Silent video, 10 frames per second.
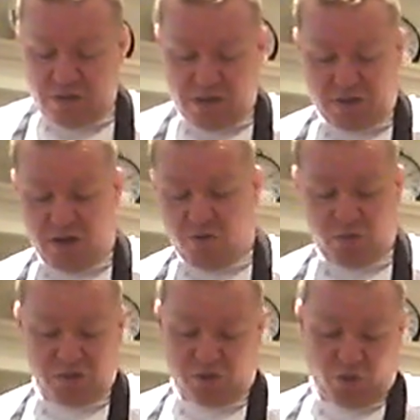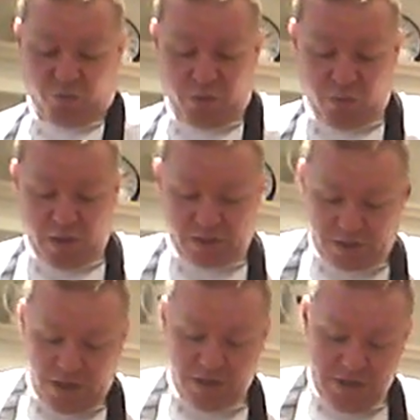there's no sort of real way
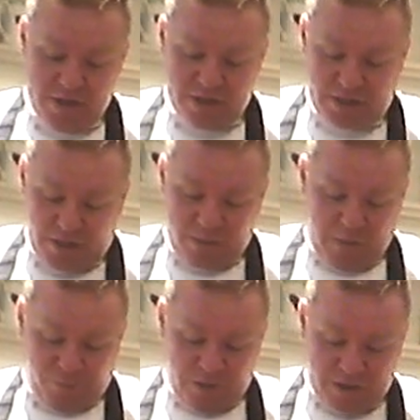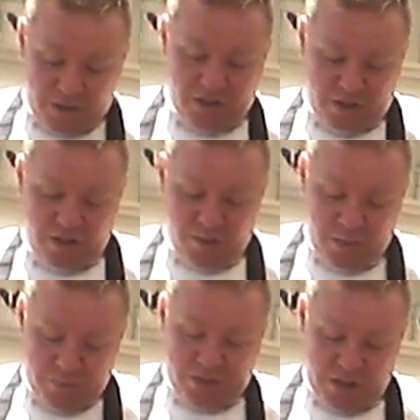to cut them up for this. I just cut
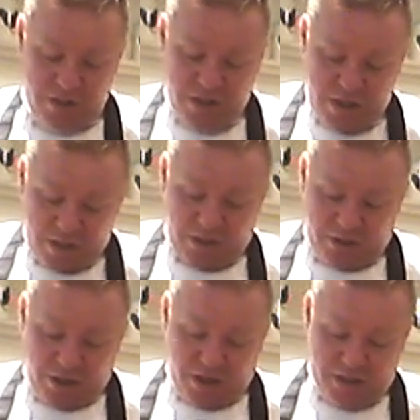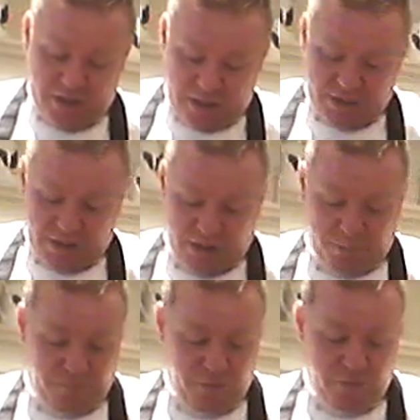them up into little dice. That's how they
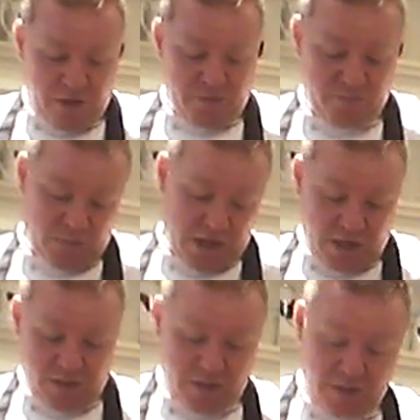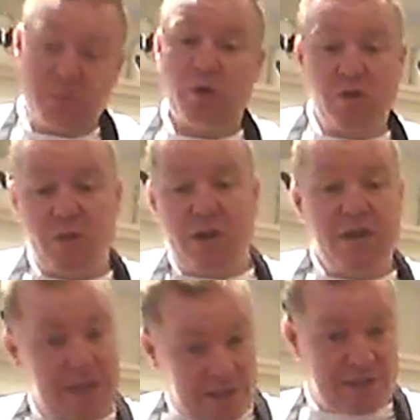prefer it, and to be honest with you,
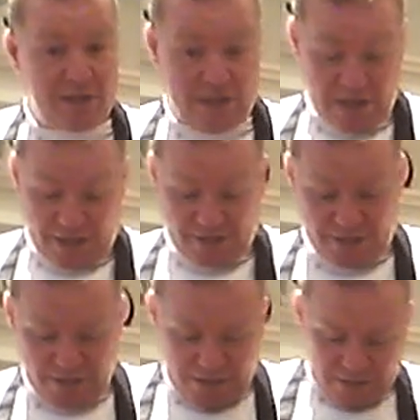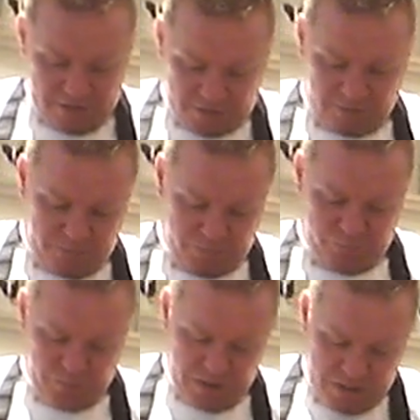that's how they get it.
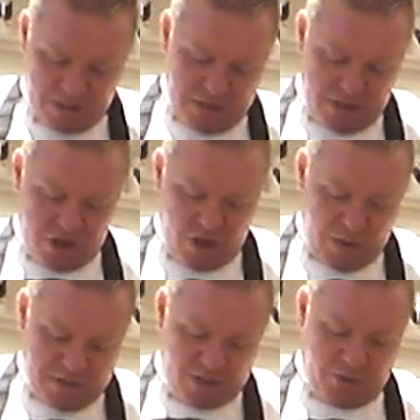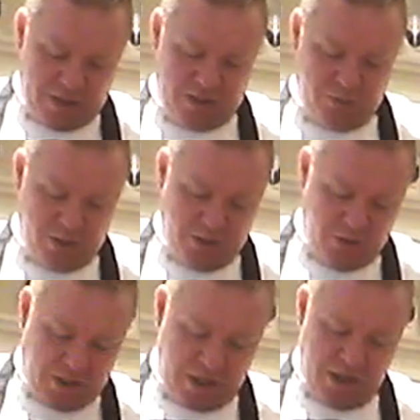So no airs and graces with your
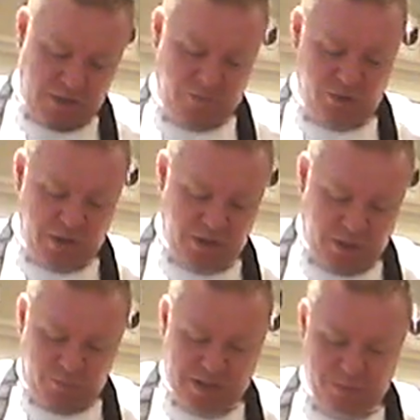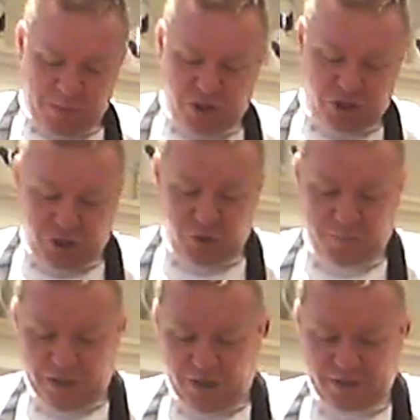cooking here. If you think that a recipe should
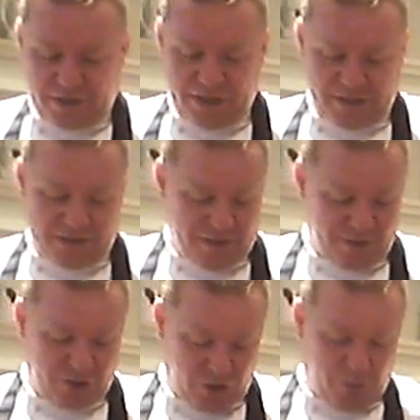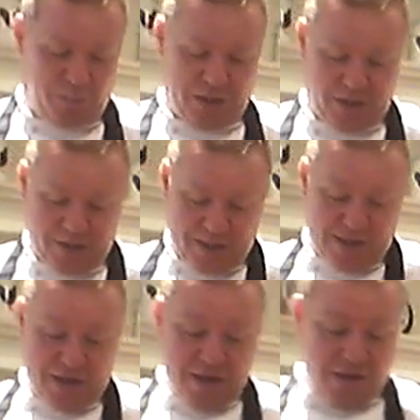be like this and should be like
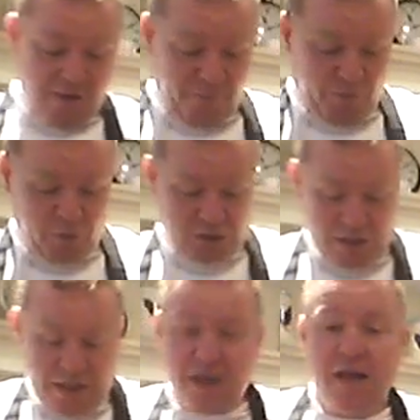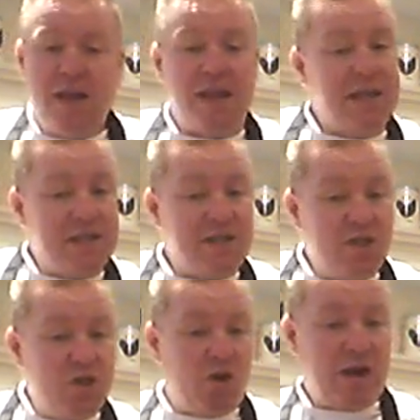that, unfortunately that's
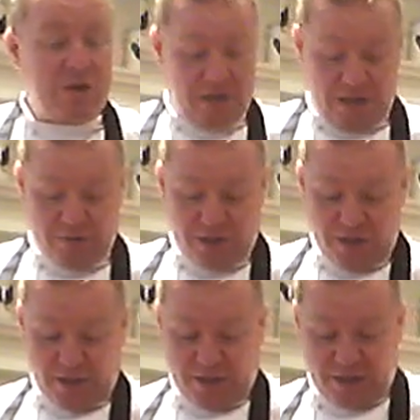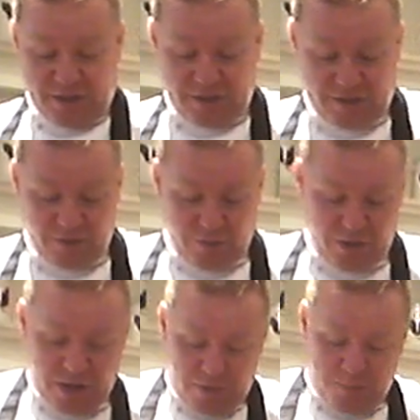not how they're going to like it. So
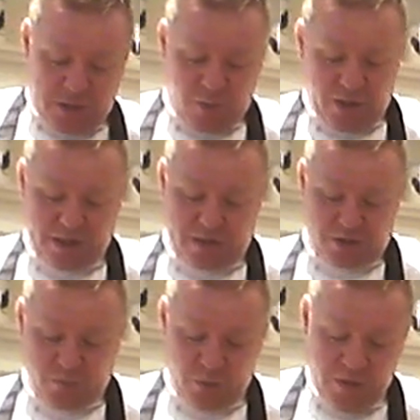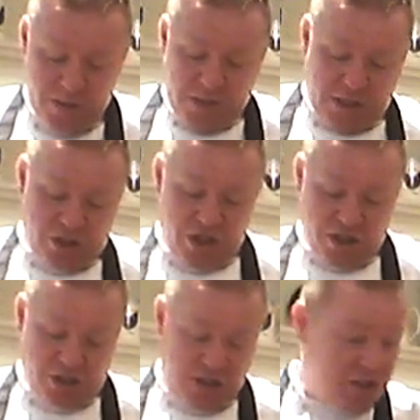you have to be quite adaptable and
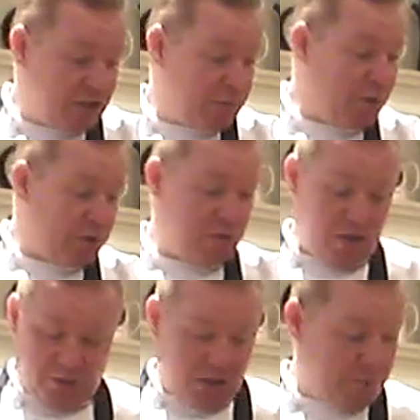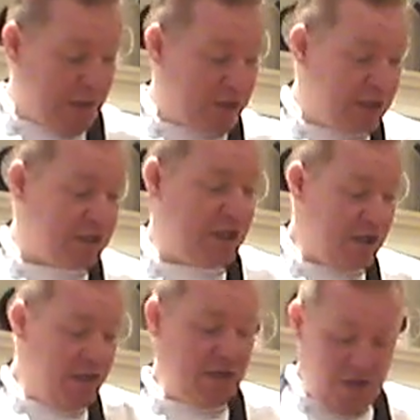change things. And to be honest with you, it does make things
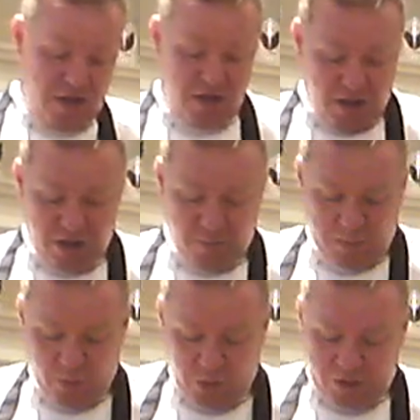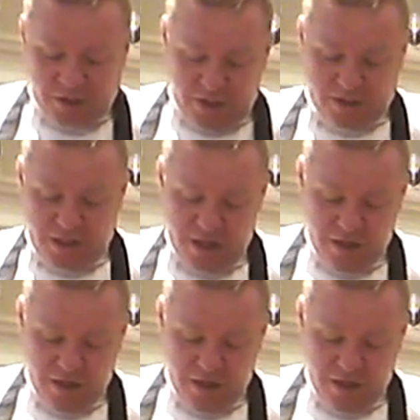a little bit more exciting